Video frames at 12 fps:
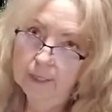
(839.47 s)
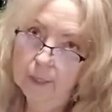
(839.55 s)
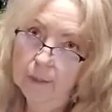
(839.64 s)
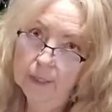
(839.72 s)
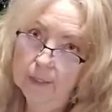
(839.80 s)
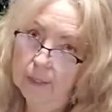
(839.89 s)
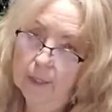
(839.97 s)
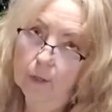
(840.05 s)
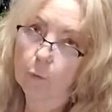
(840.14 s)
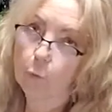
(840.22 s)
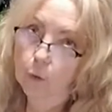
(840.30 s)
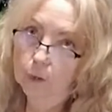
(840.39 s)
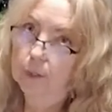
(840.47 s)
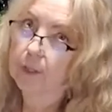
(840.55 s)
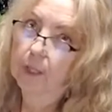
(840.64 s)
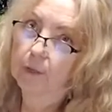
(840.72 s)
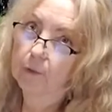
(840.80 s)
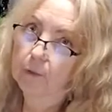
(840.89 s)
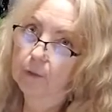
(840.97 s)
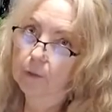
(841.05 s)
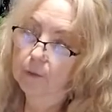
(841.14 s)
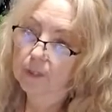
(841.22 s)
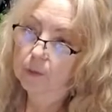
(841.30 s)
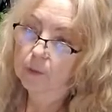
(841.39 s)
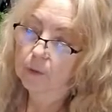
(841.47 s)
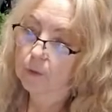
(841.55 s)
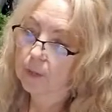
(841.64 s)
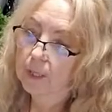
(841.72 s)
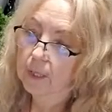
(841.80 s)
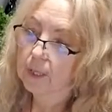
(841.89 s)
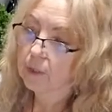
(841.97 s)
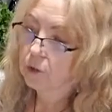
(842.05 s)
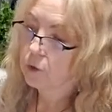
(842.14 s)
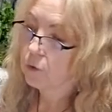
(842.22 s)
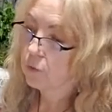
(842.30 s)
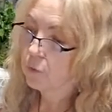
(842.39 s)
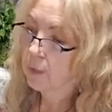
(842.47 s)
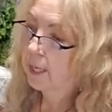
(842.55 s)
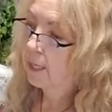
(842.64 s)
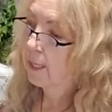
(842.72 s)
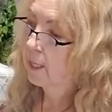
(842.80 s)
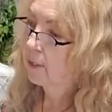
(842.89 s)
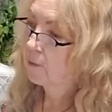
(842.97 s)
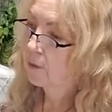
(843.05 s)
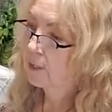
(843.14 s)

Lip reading: dairy is like the worst thing for your respiratory issue, any kind of